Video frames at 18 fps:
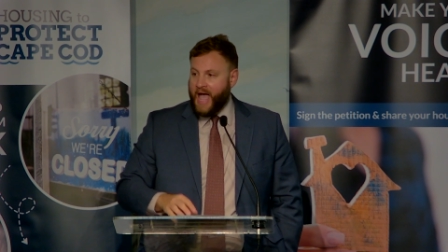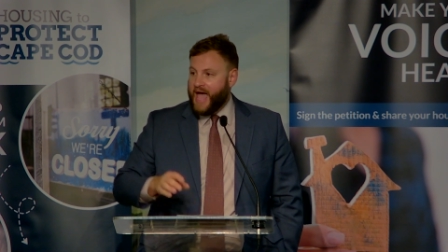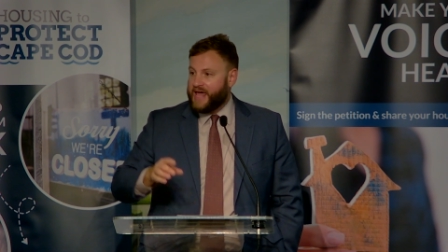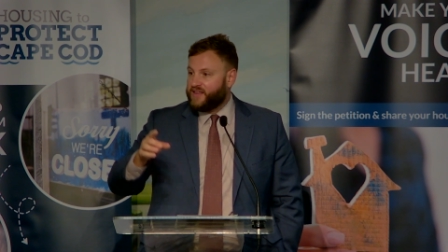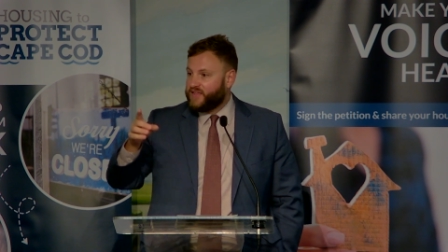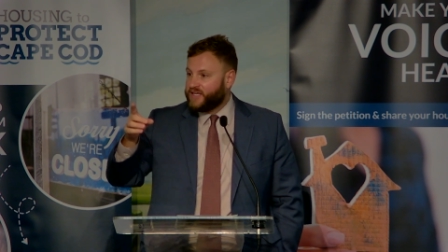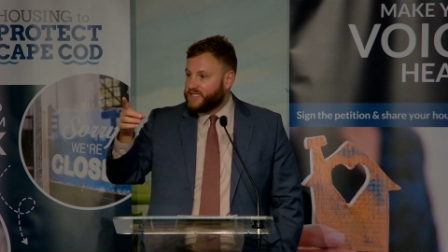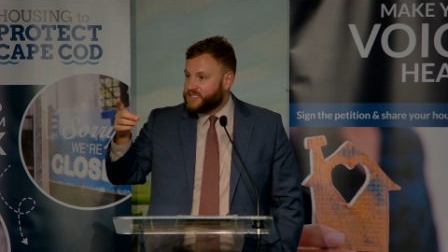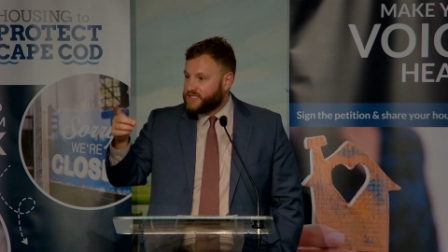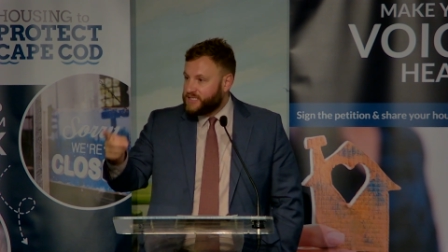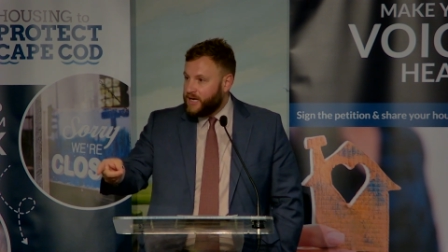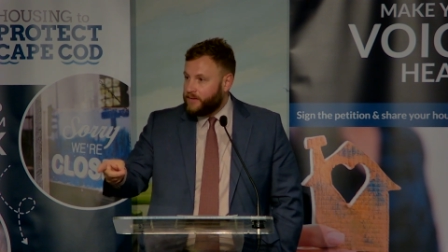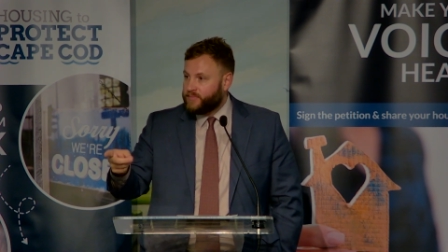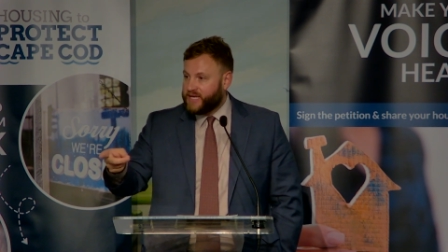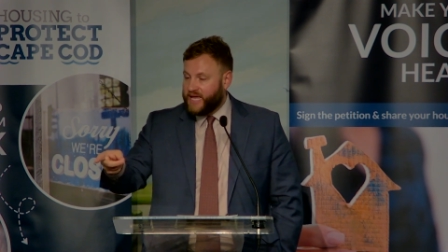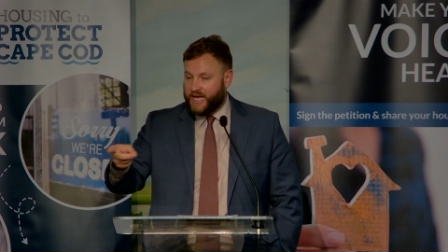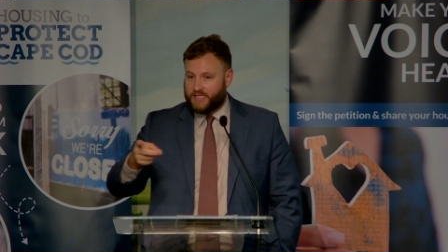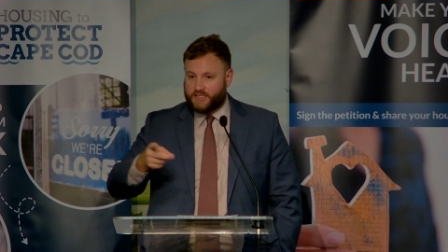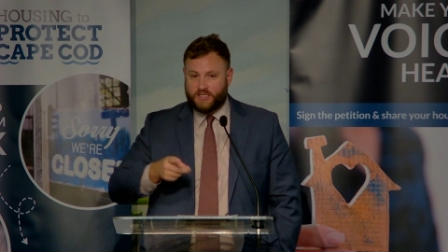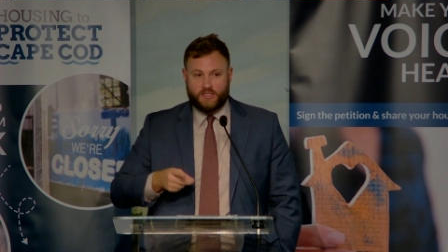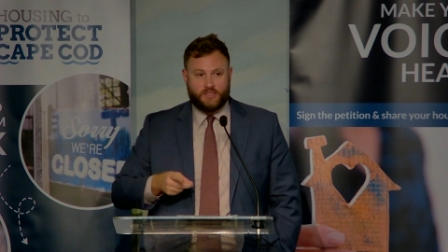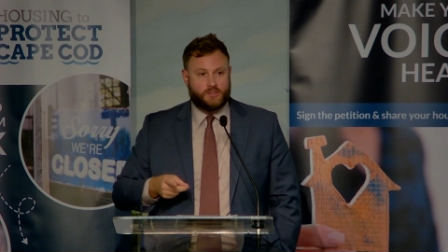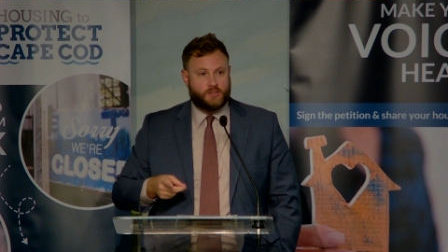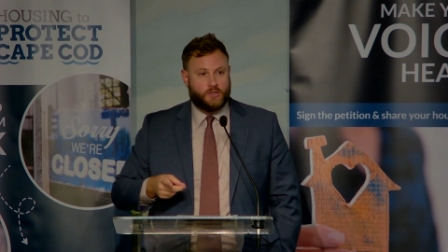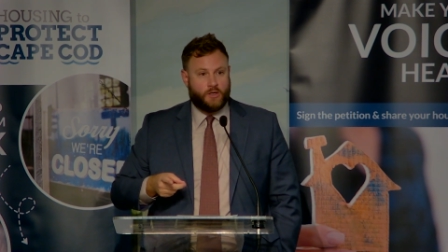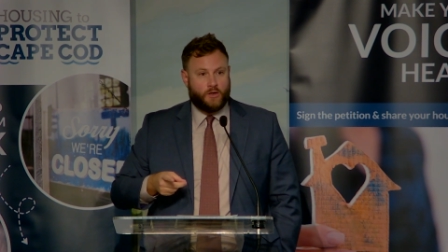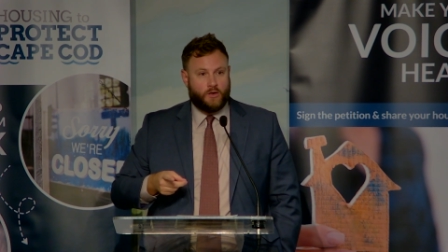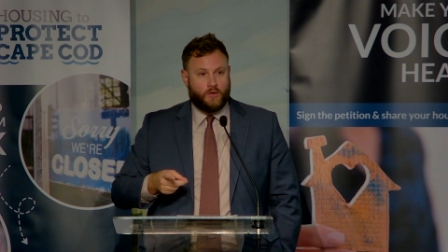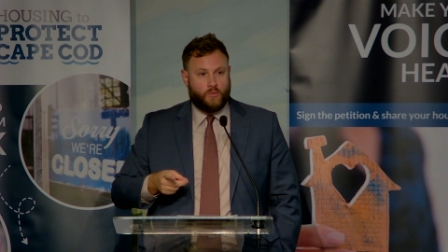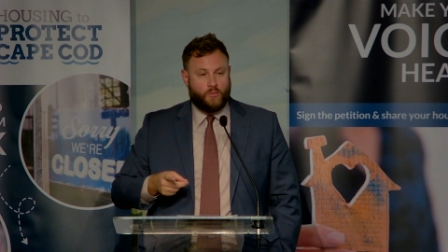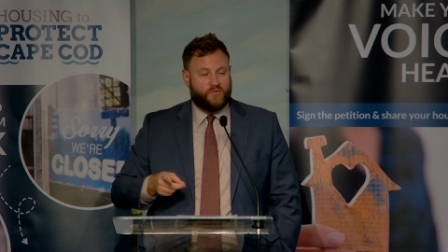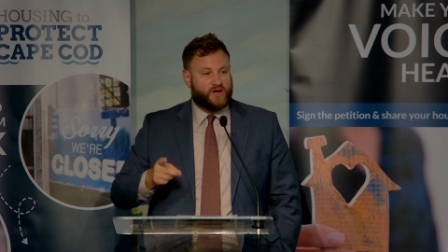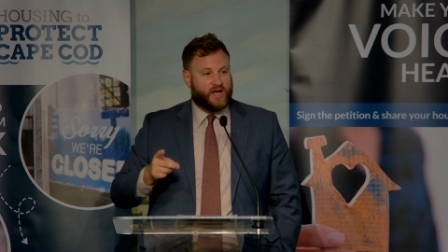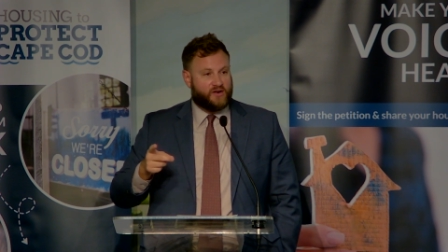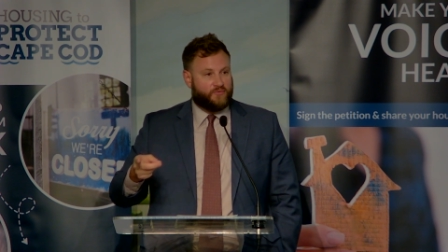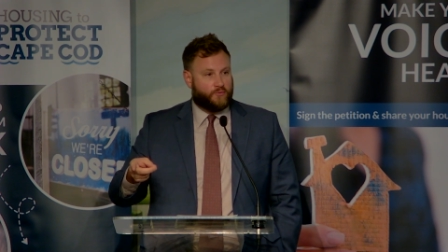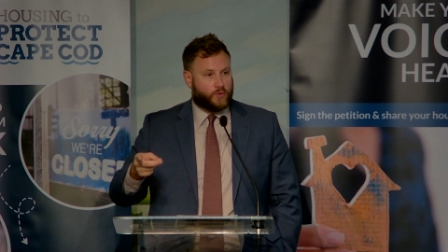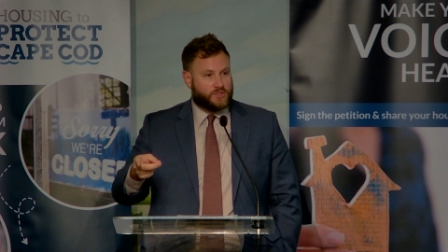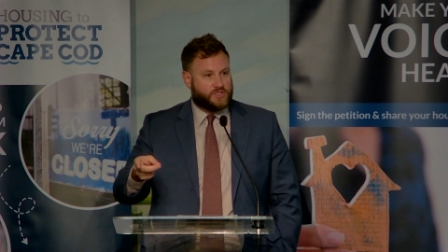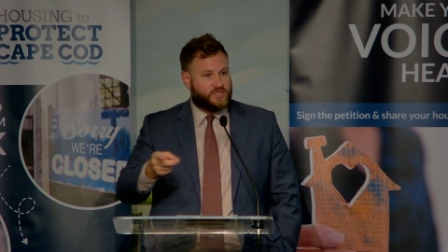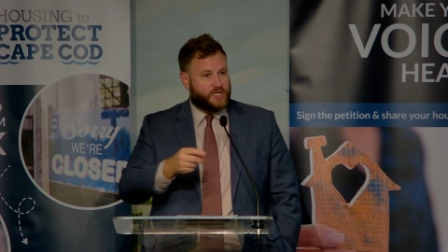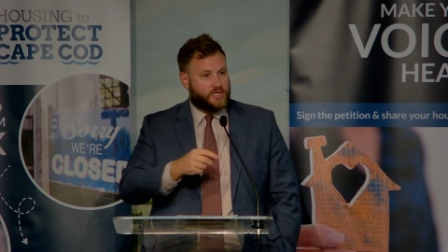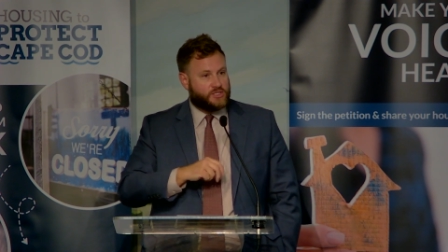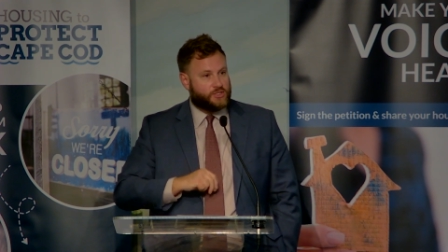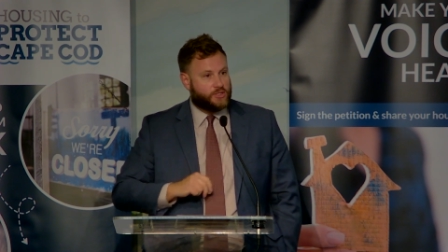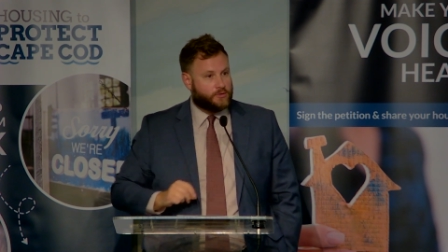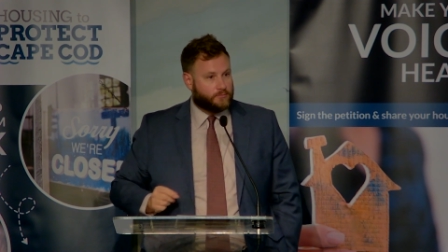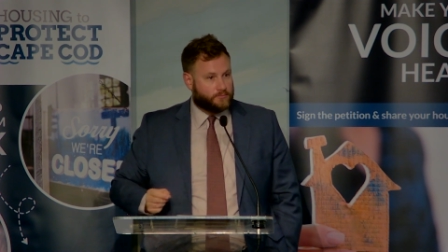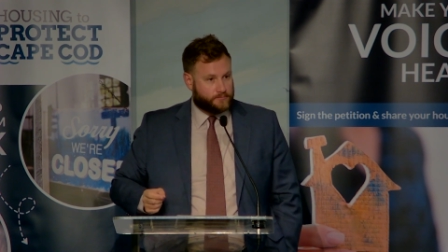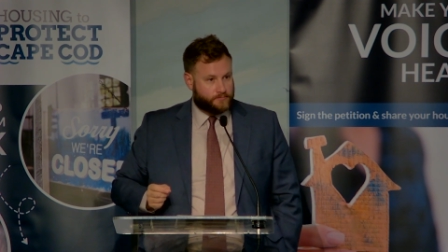And I think in some cases, we've got to force the issue,